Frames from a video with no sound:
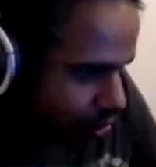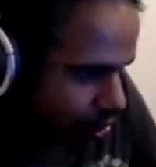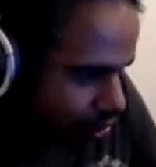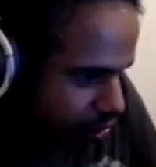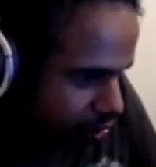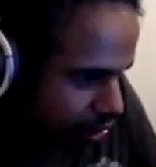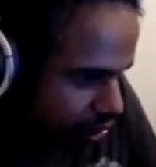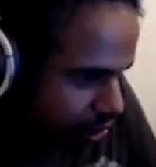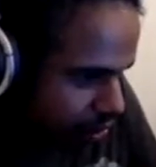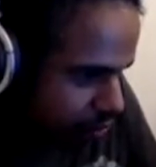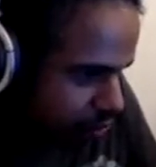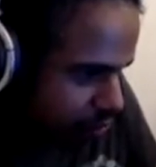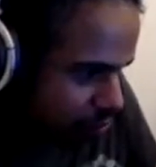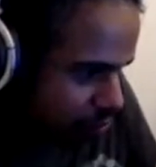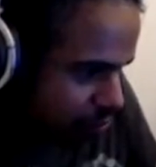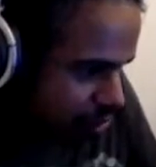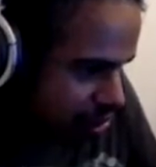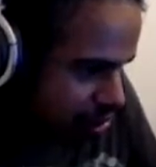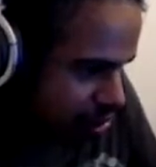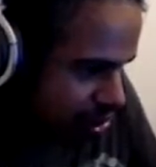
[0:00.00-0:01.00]

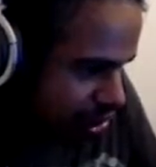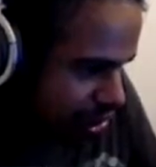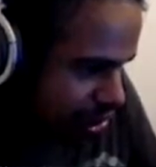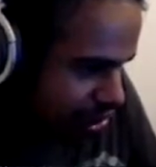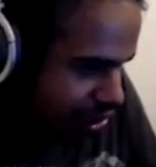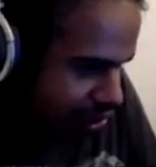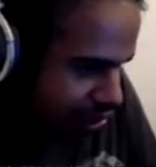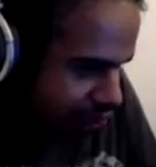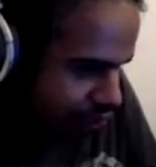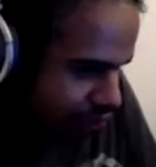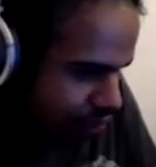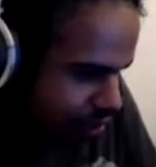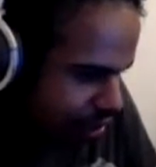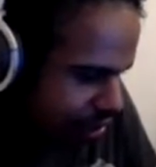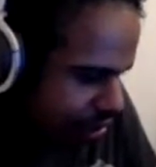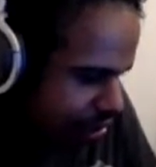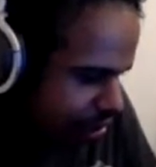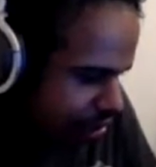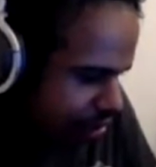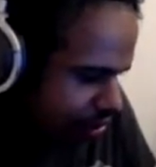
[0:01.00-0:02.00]
Saleswoman select as
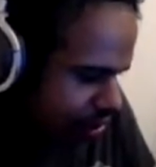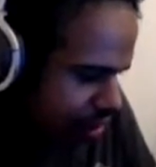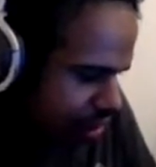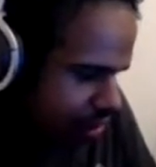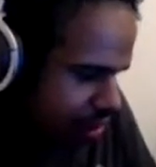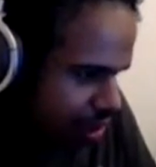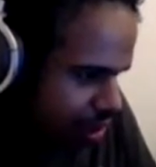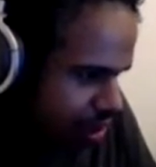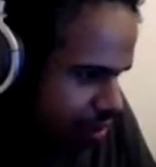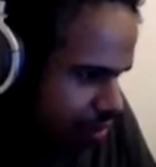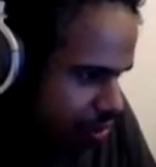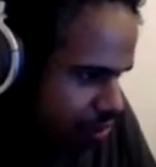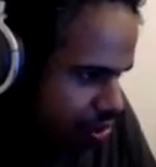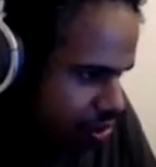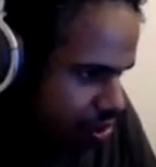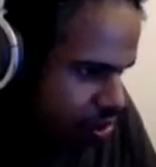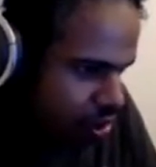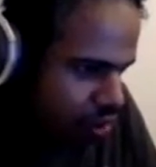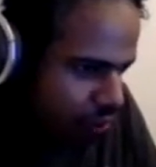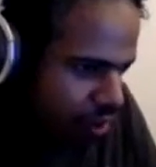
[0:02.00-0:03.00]
friend.
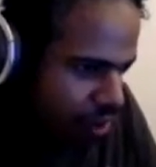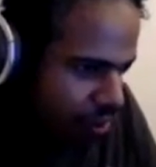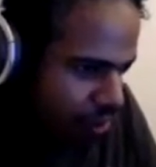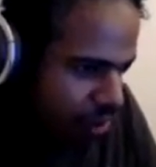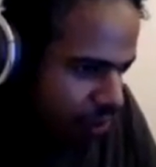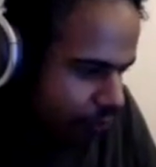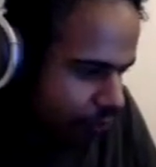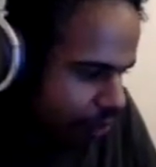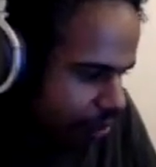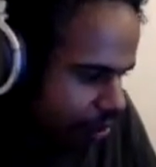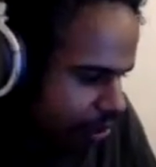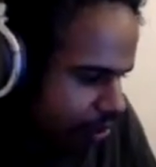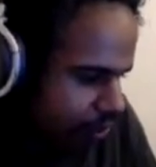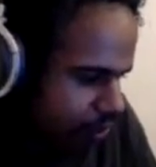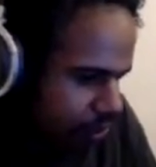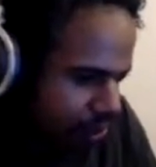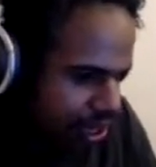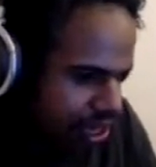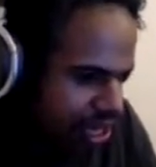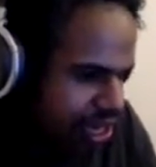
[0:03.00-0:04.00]
She's already my friend.
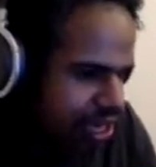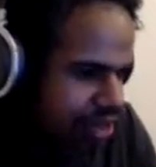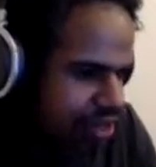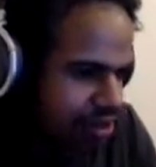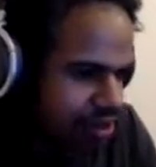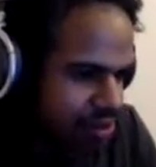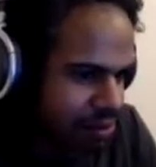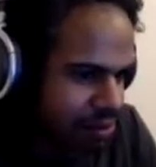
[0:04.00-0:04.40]
Or he.